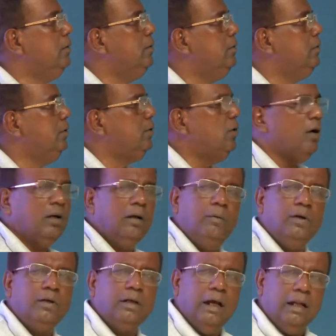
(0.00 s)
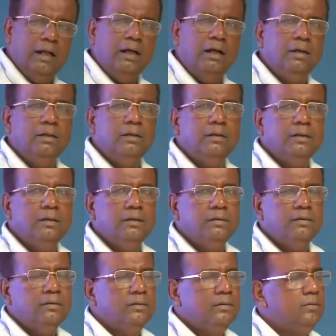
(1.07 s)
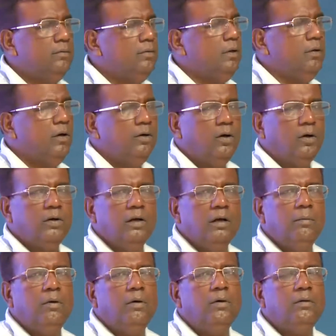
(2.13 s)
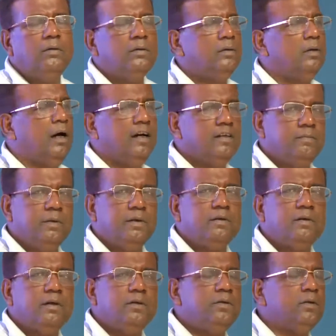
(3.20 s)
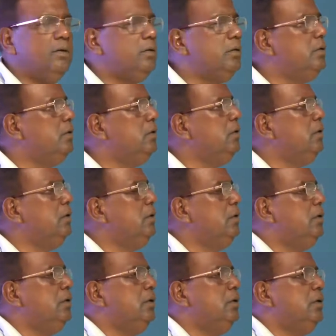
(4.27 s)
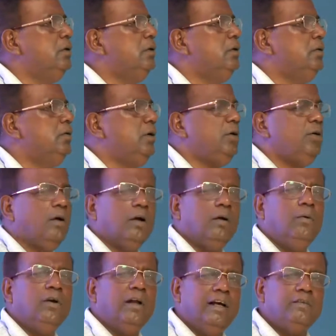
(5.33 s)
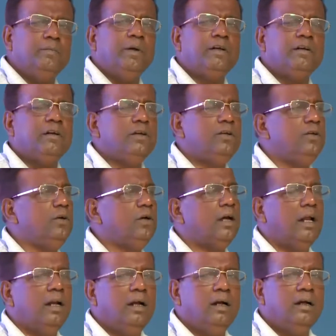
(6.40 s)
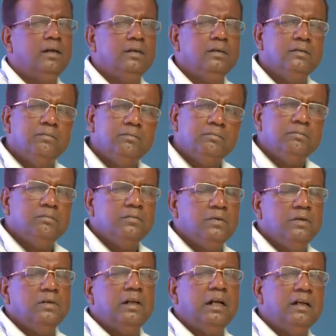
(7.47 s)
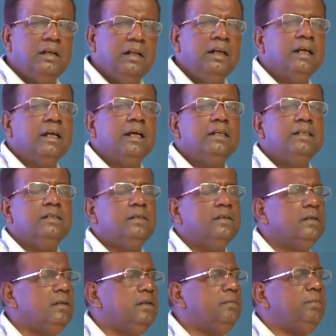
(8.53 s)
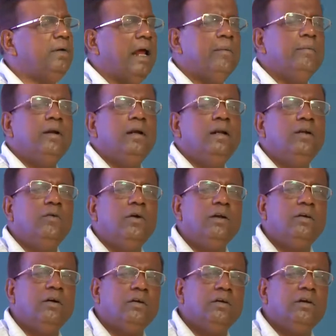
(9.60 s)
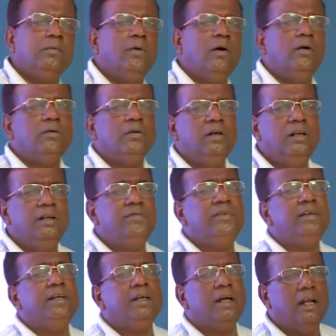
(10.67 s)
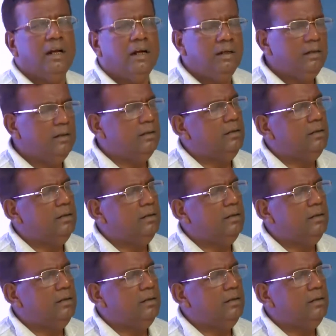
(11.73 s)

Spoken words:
We talked about canard when you are talking about the aspect ratio. When you talk about aspect ratio canard, that linkage is primarily we are talking about lifting canard.